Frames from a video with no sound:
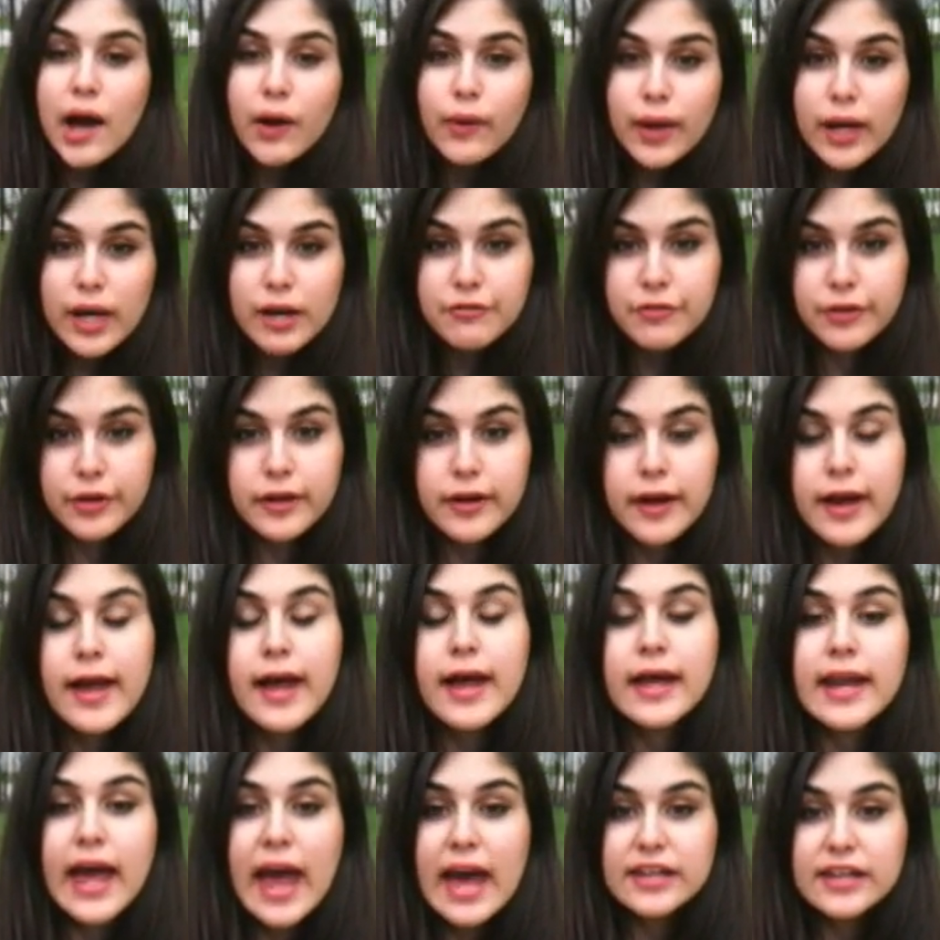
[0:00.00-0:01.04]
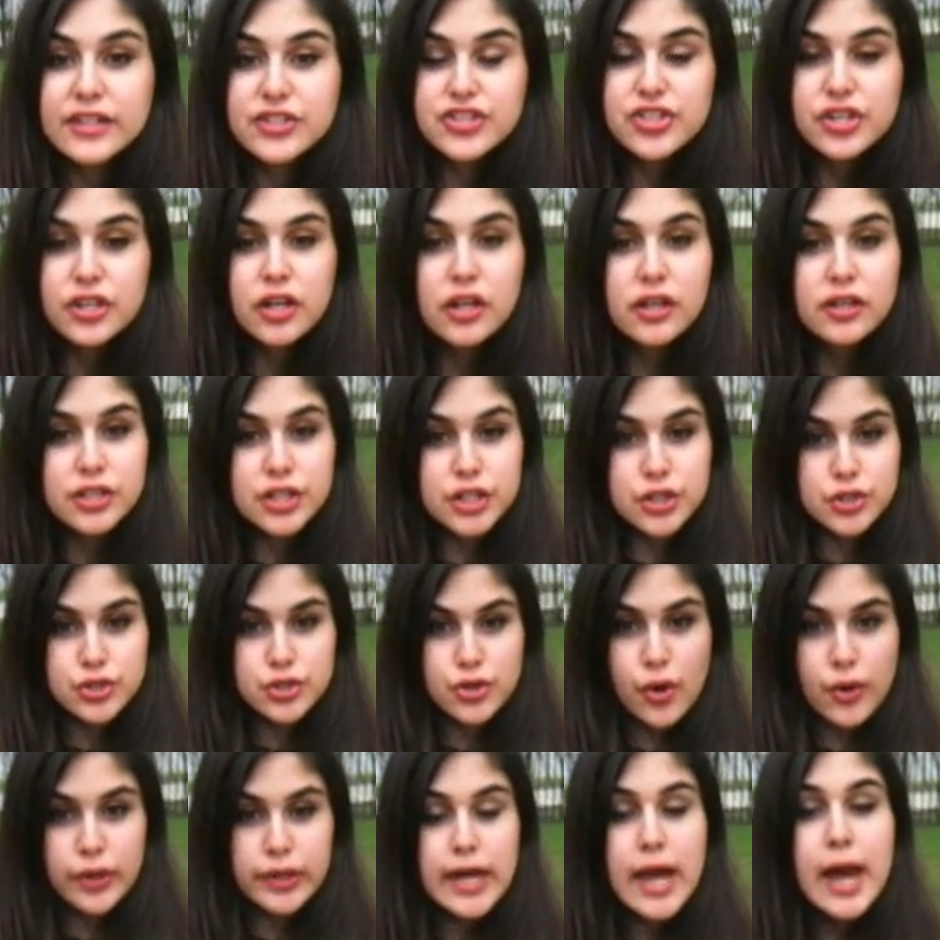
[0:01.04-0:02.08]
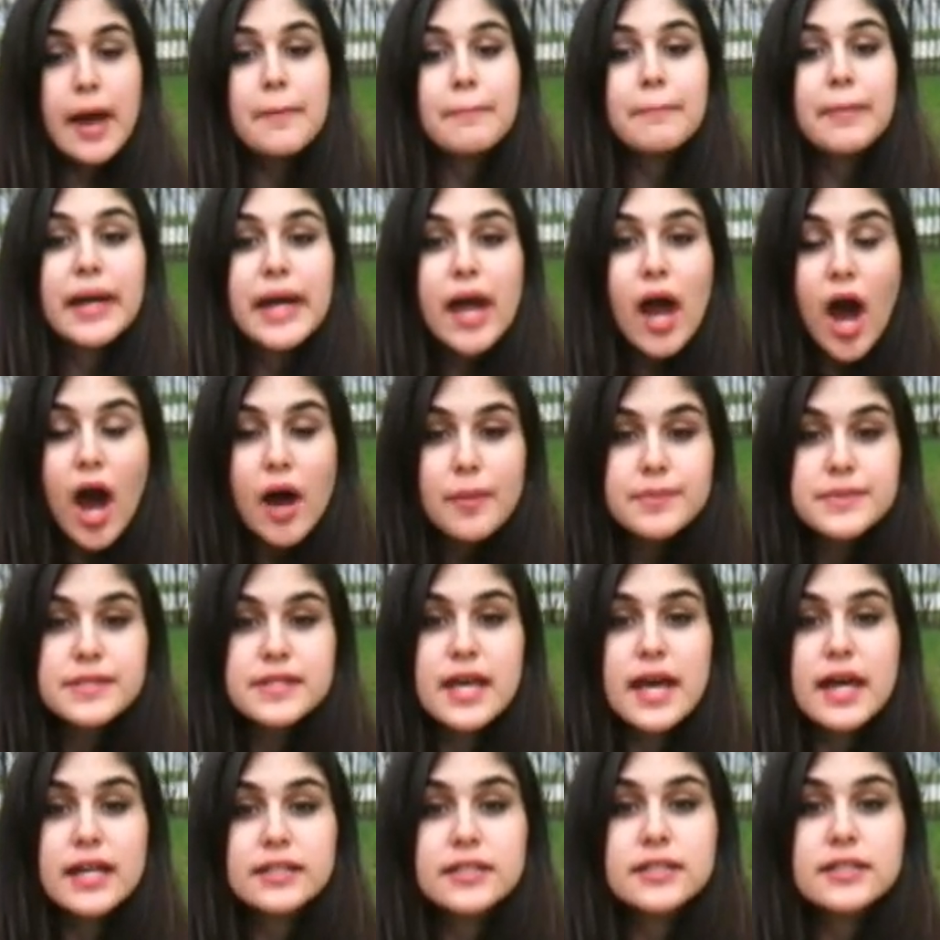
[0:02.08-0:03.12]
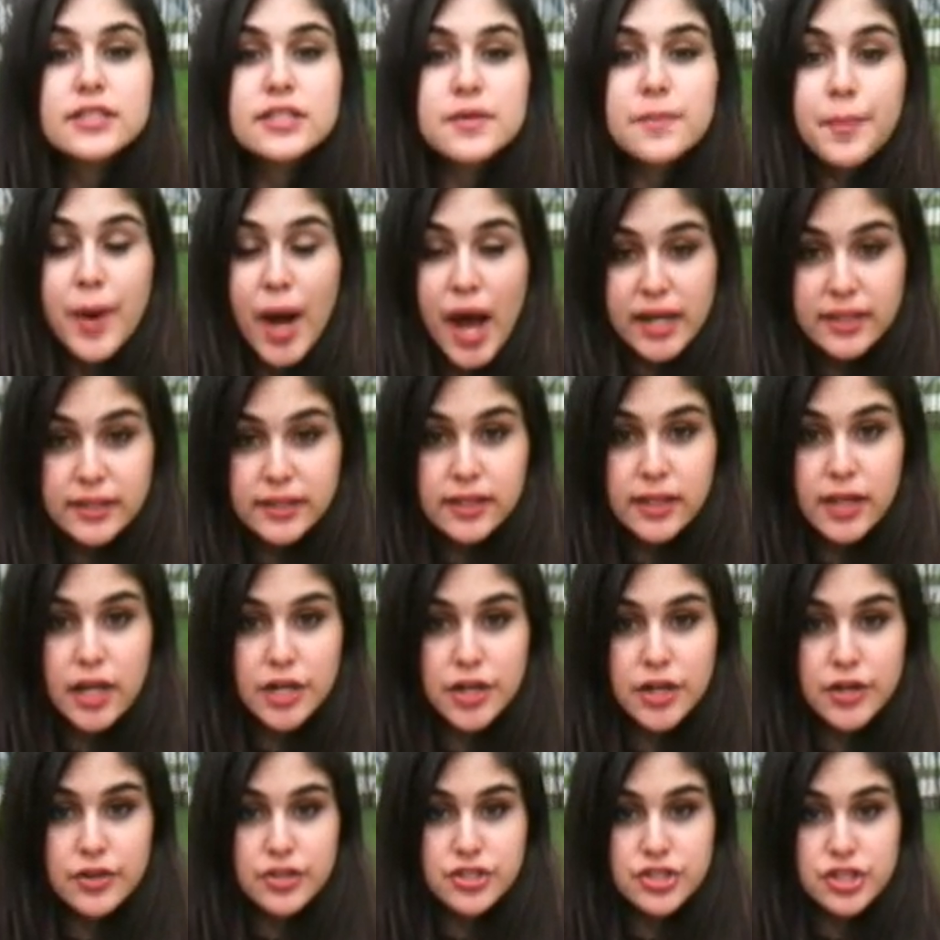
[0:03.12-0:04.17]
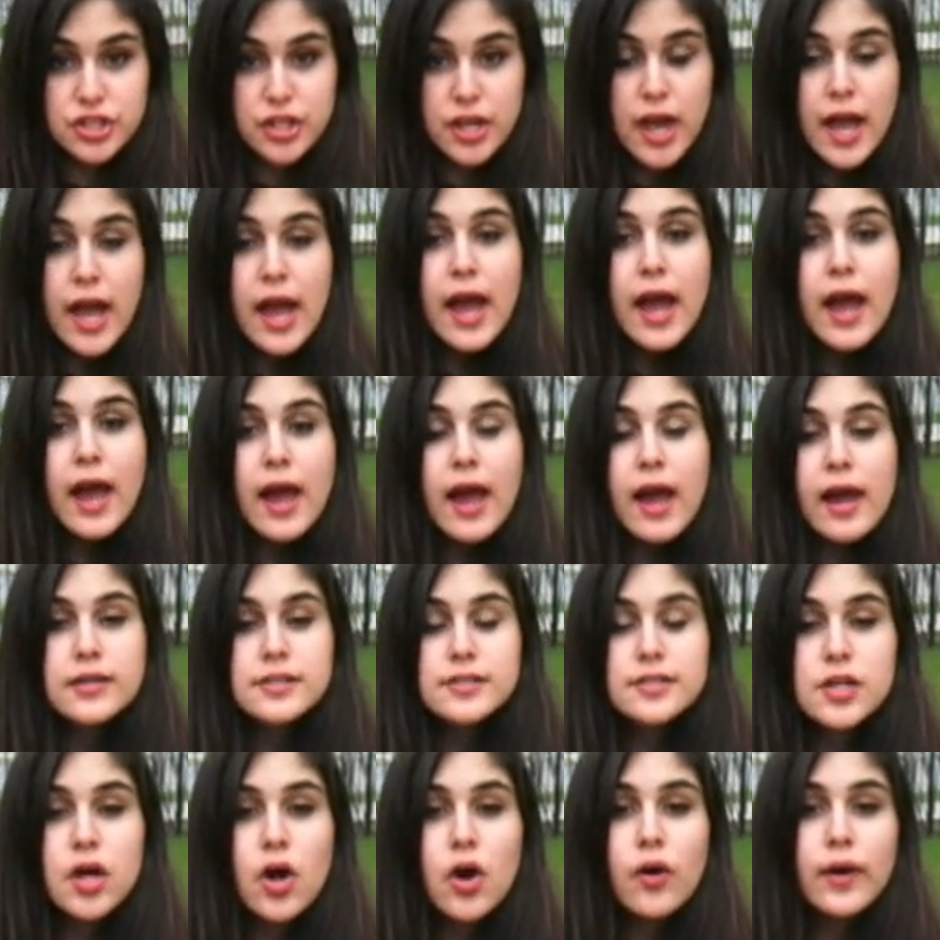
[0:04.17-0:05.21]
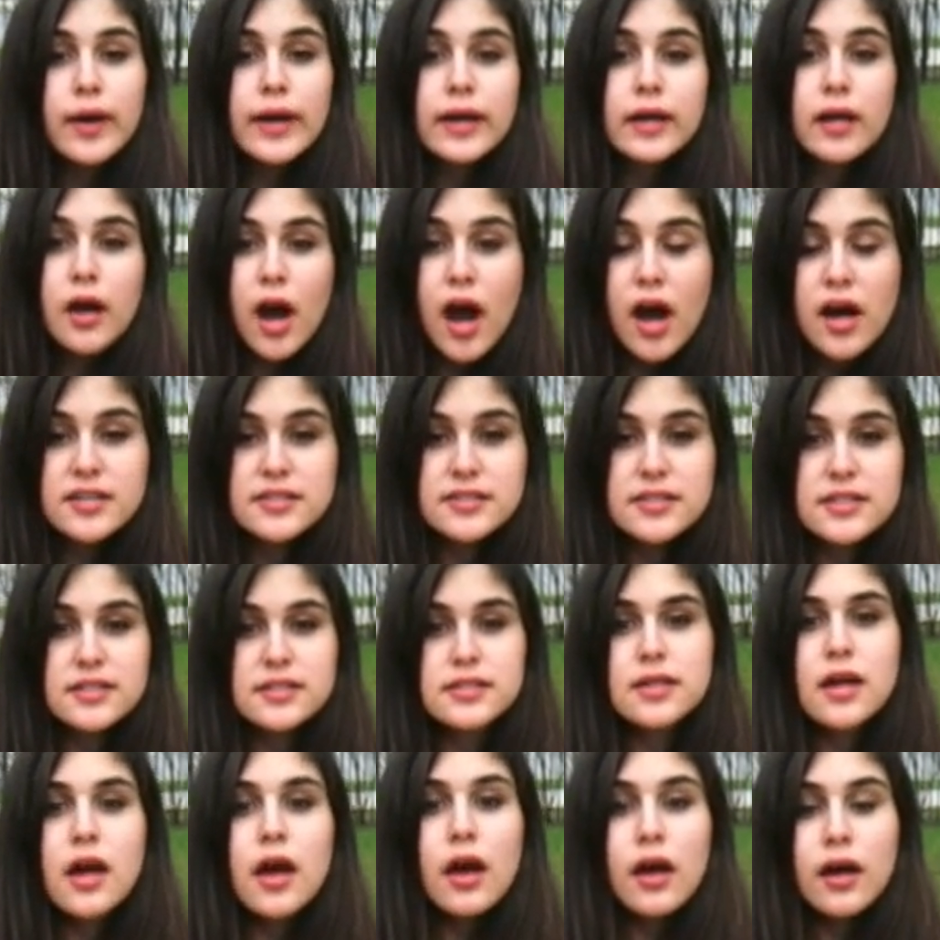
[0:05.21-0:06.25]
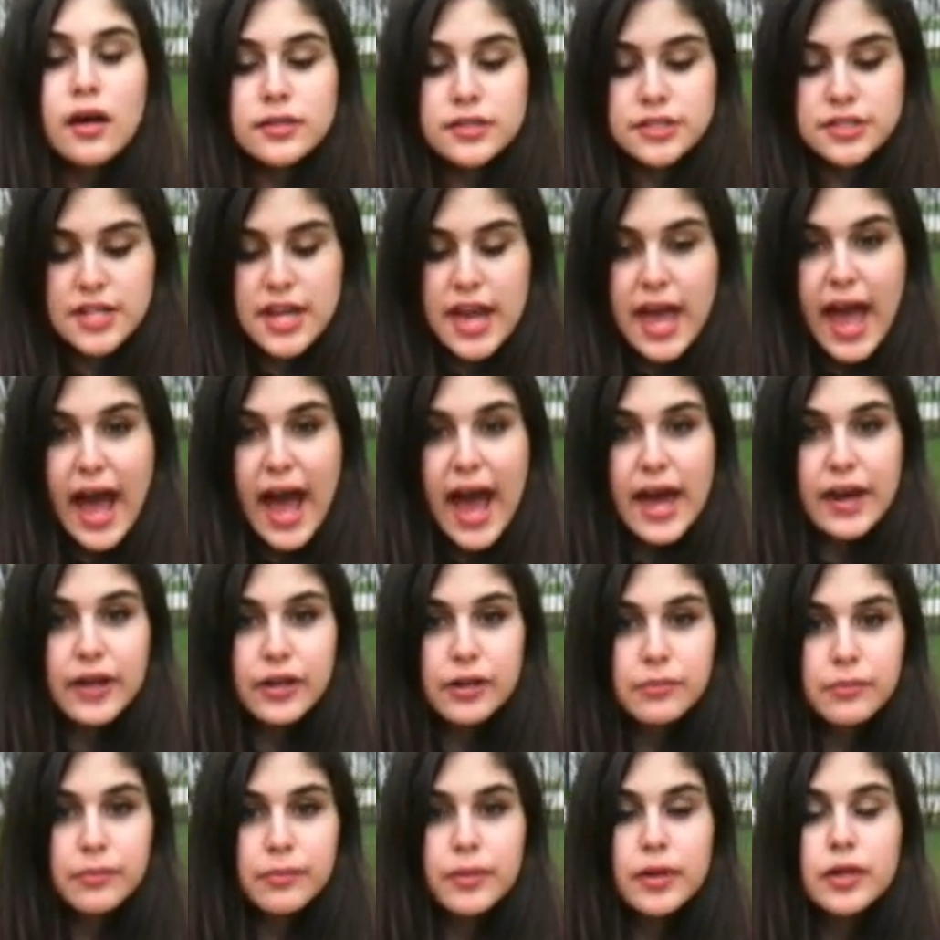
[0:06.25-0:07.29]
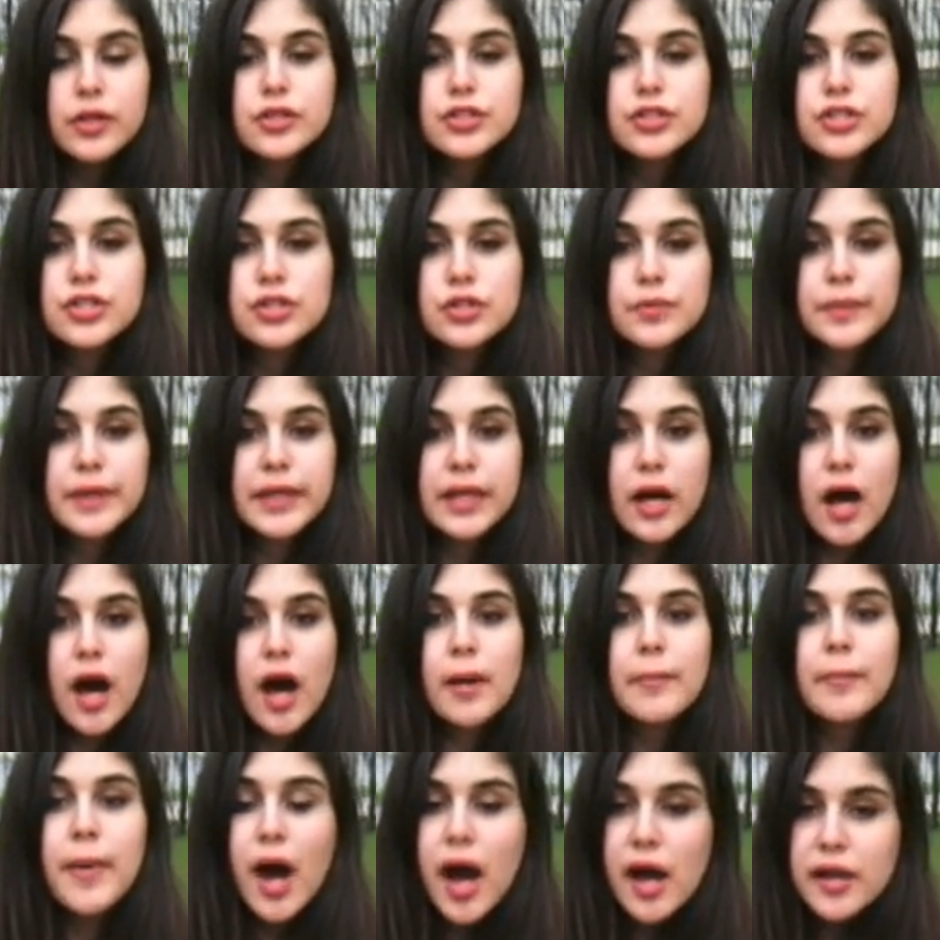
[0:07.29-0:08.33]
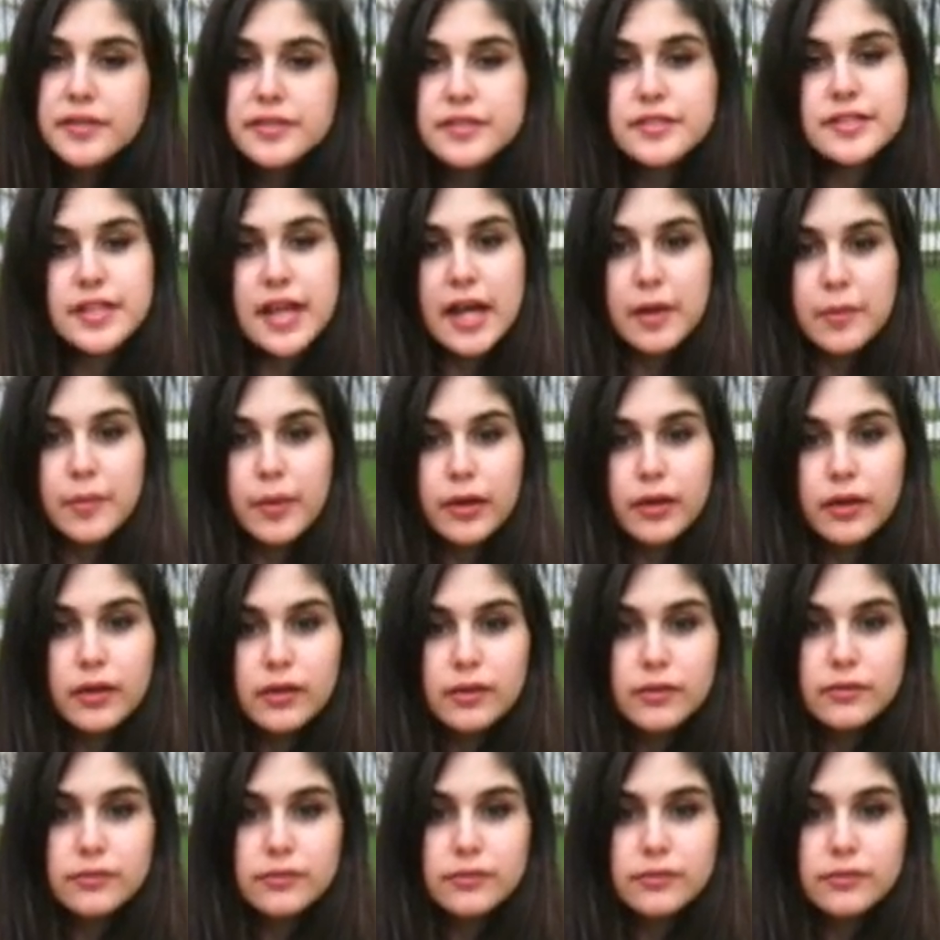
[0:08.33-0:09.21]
However, an additional neutron may upset the binding energy, so it causes the atom to become unstable.